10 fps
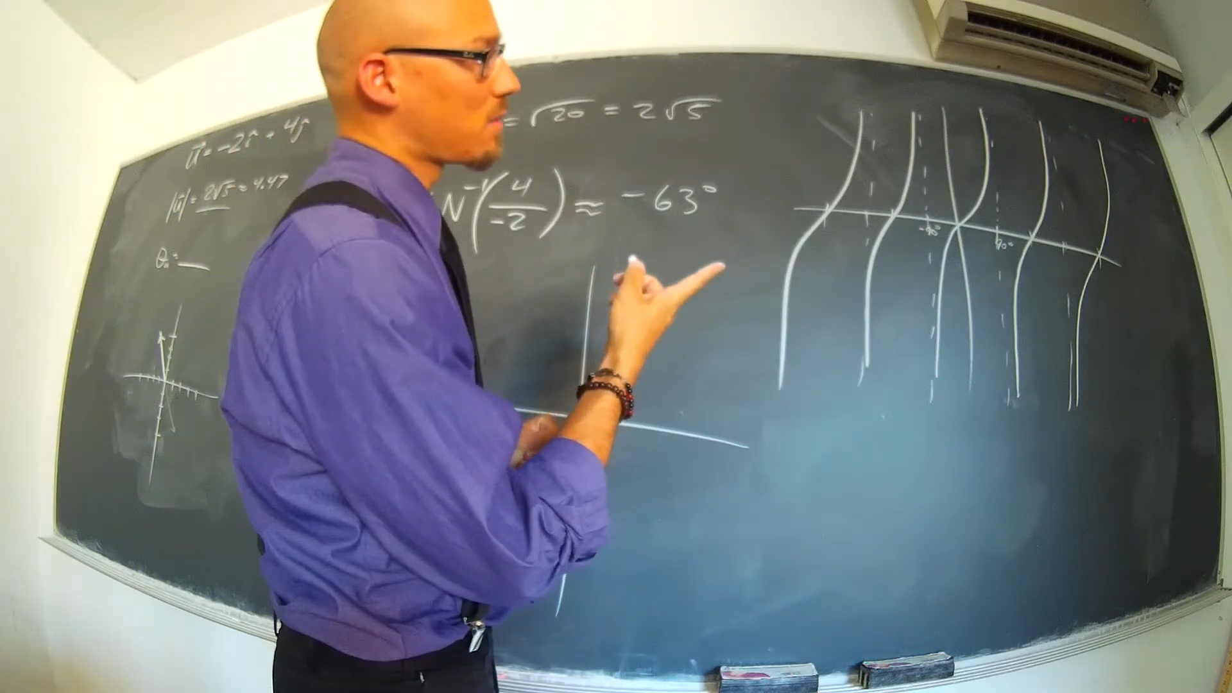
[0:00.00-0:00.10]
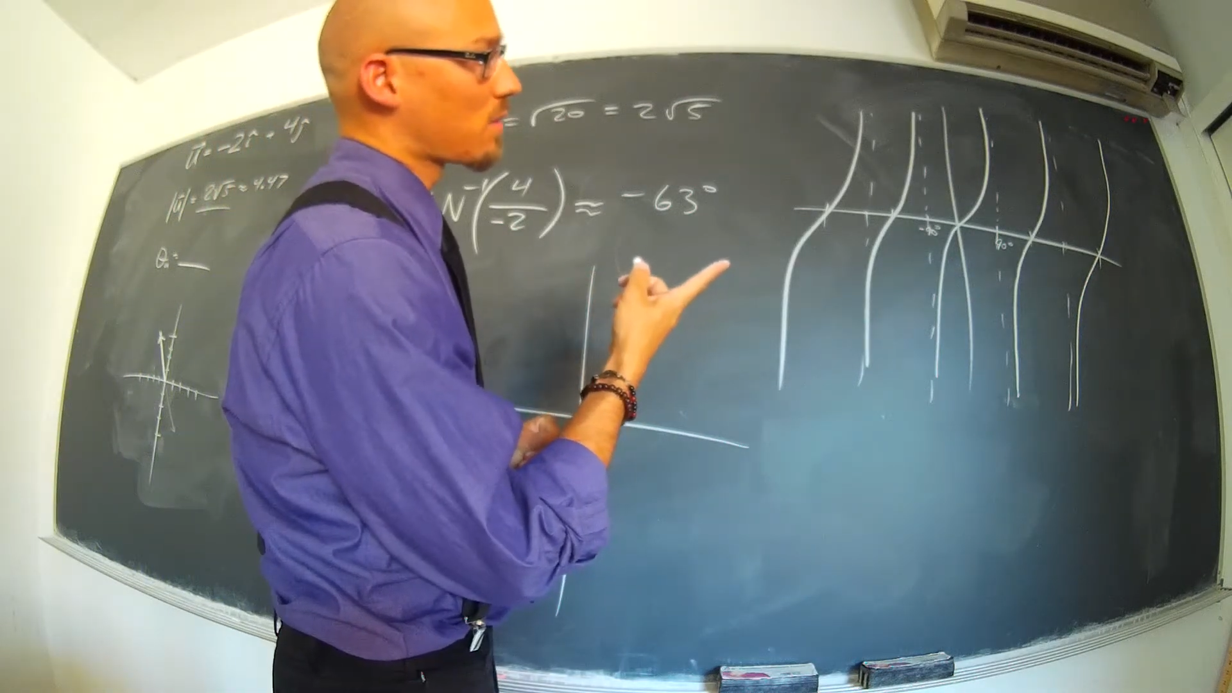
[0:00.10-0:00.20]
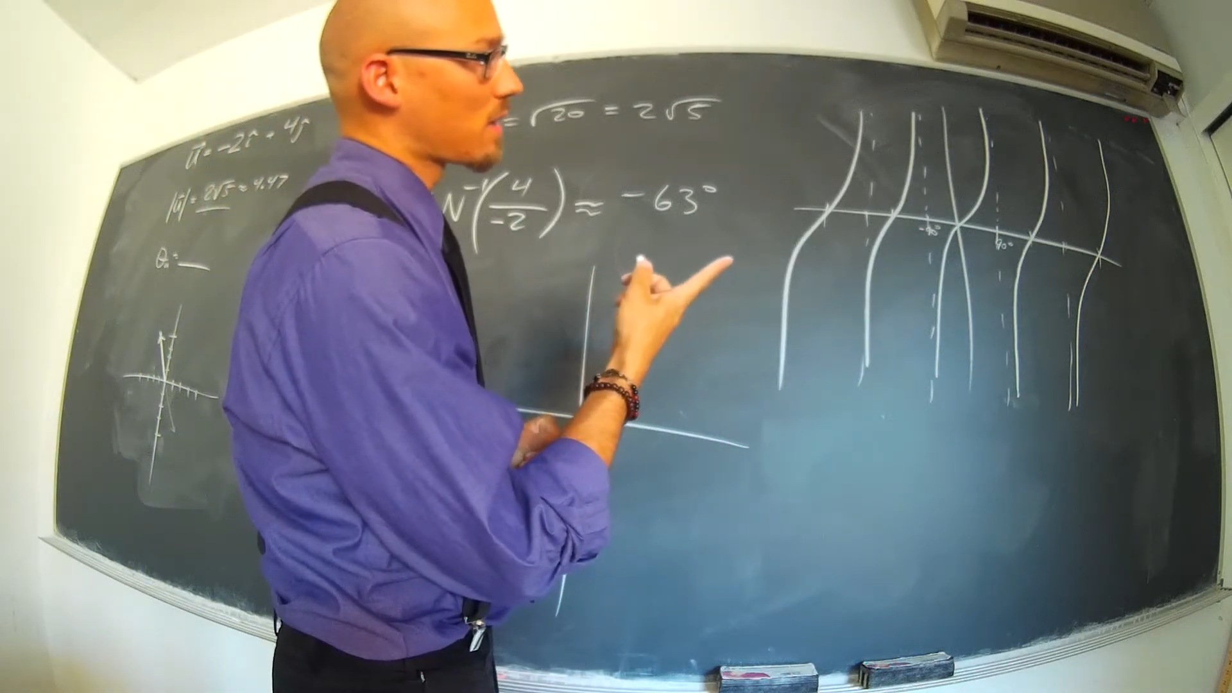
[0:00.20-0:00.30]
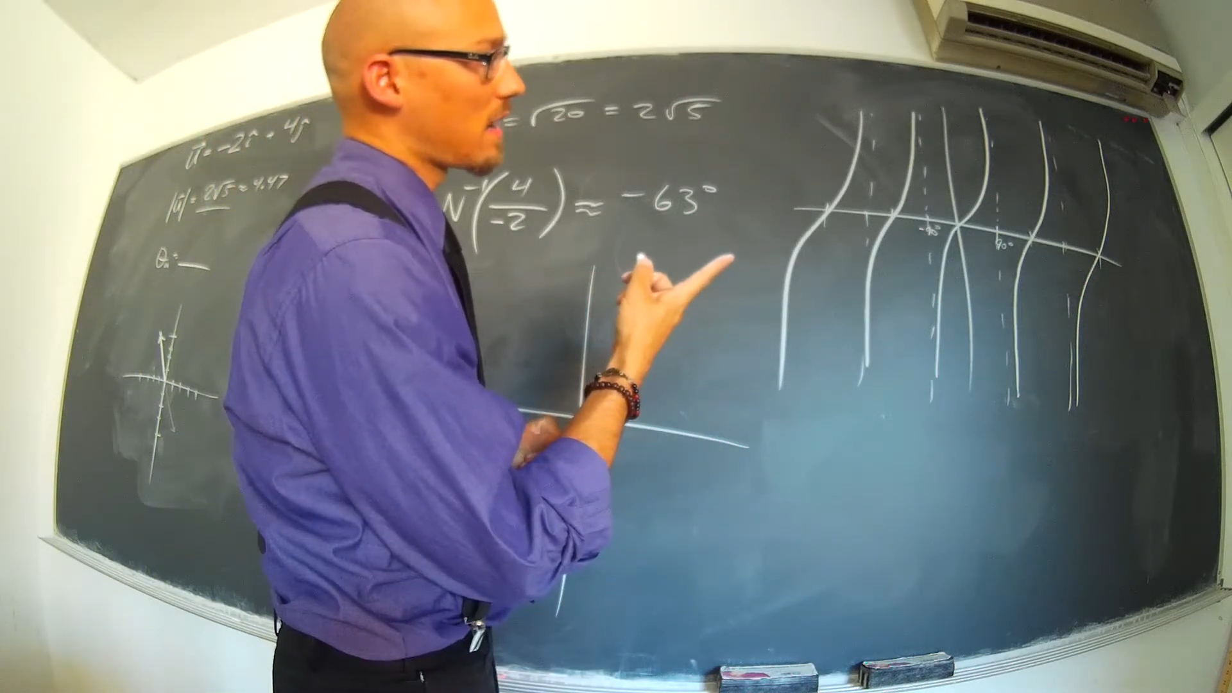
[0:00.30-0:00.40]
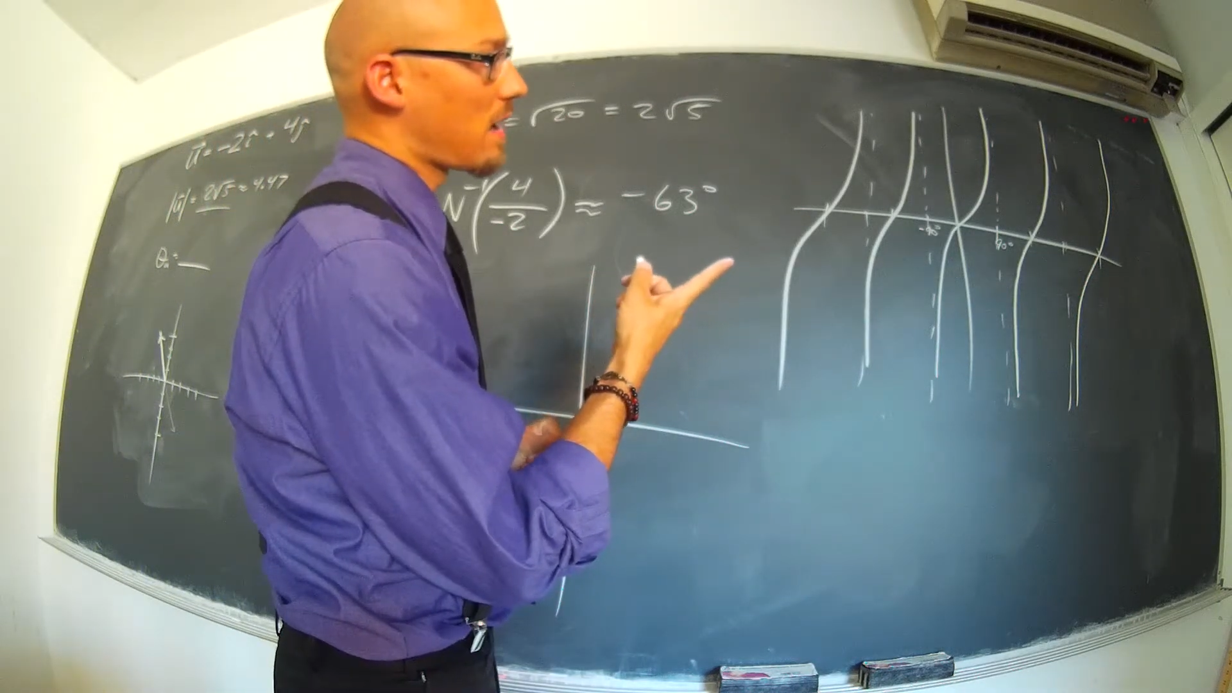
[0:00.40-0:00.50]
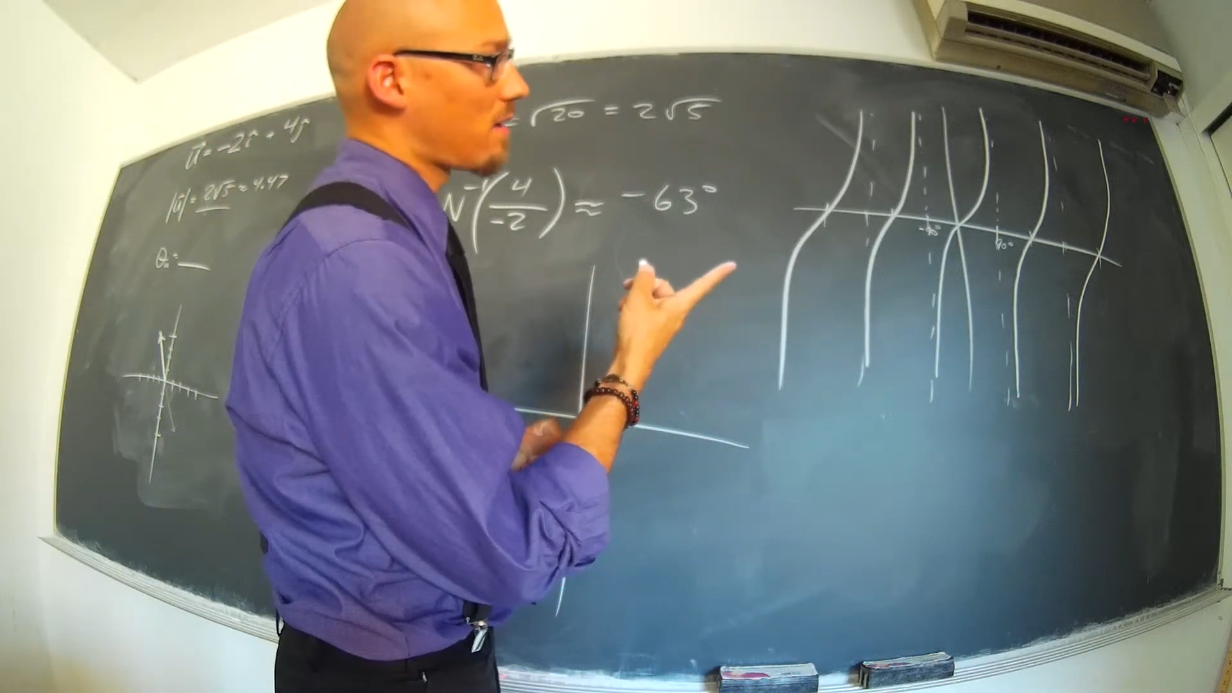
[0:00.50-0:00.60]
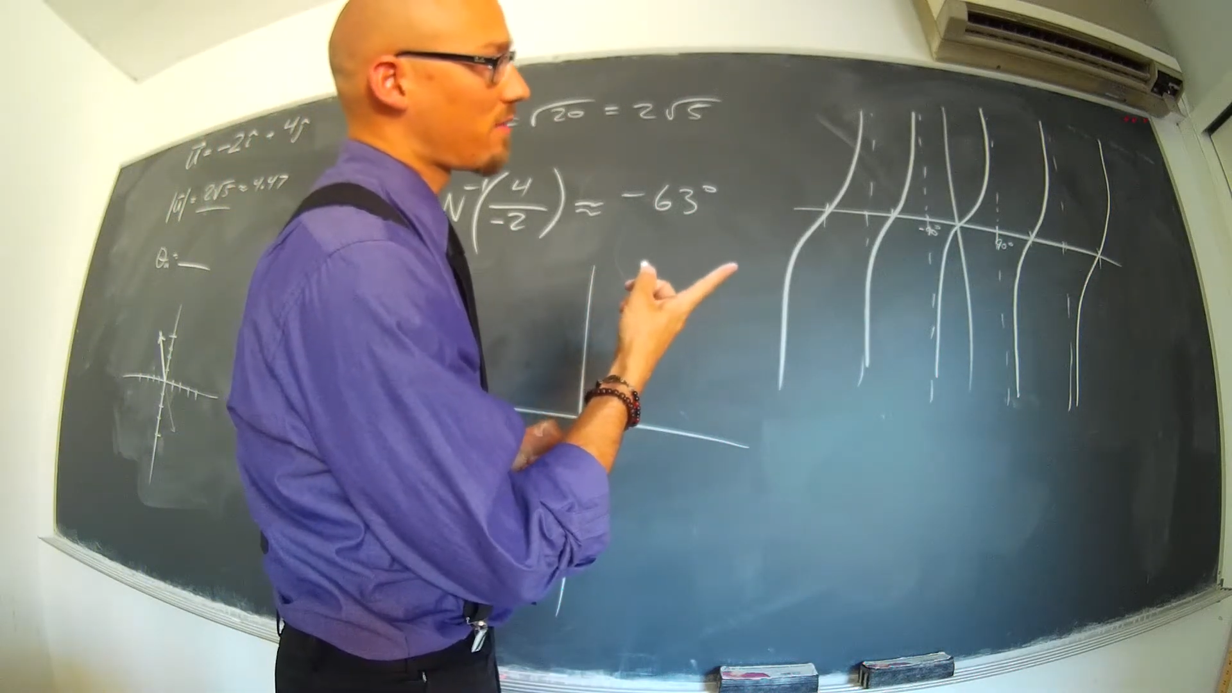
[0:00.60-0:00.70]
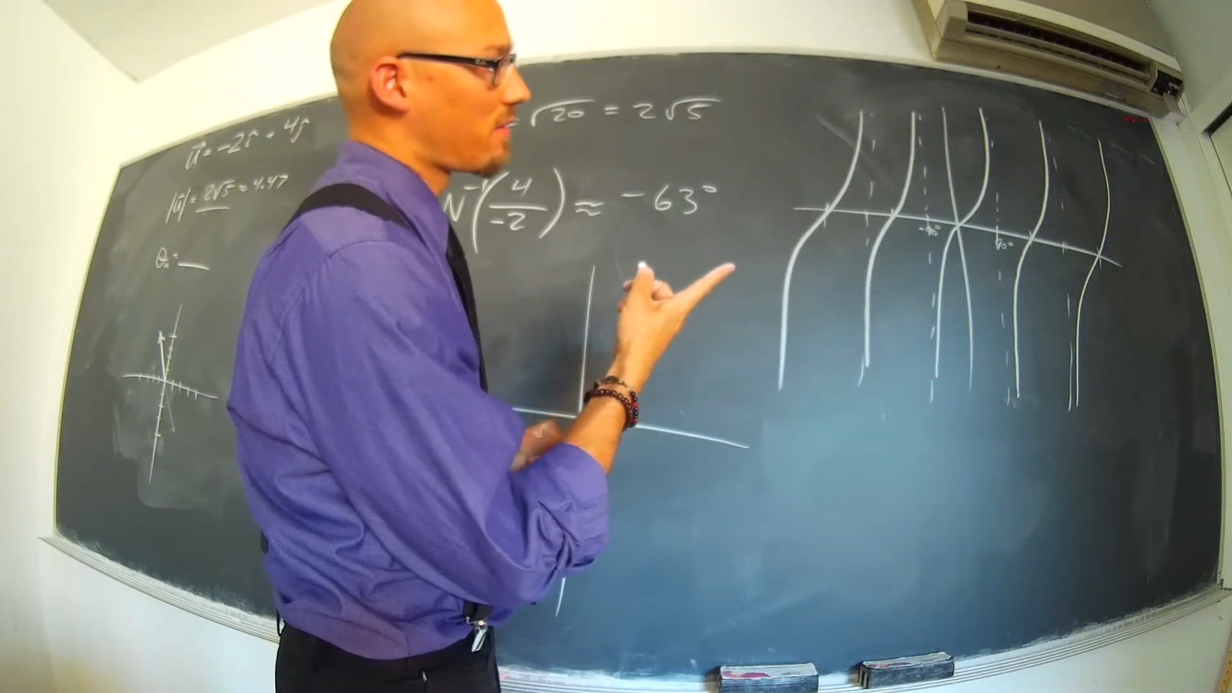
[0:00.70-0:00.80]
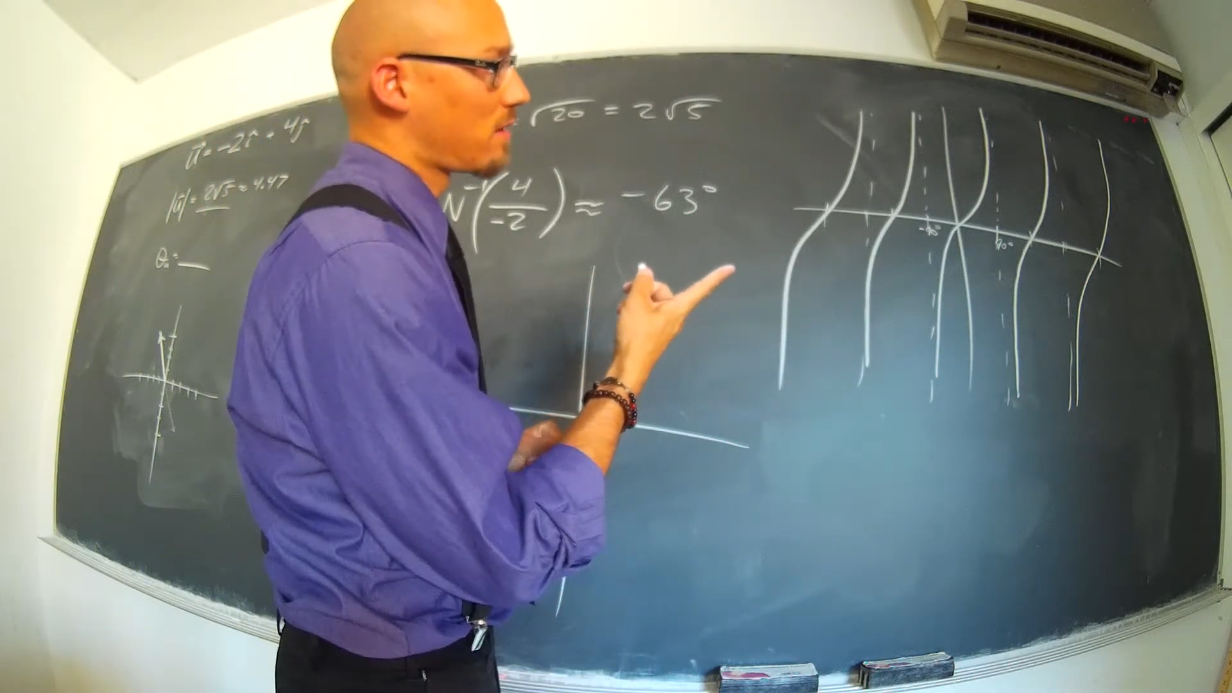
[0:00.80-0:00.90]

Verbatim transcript: we're going to have